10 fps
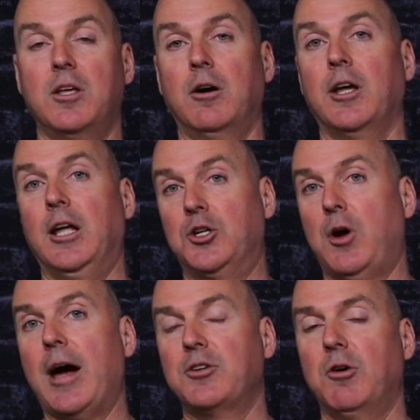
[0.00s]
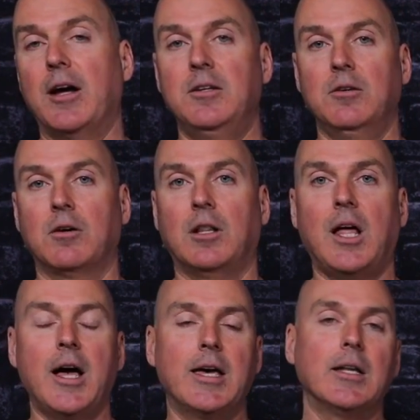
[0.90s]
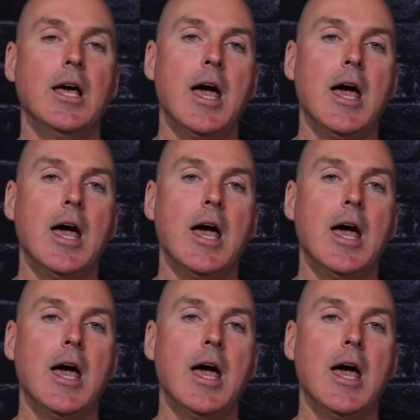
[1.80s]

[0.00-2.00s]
that are going to attract your ideal client,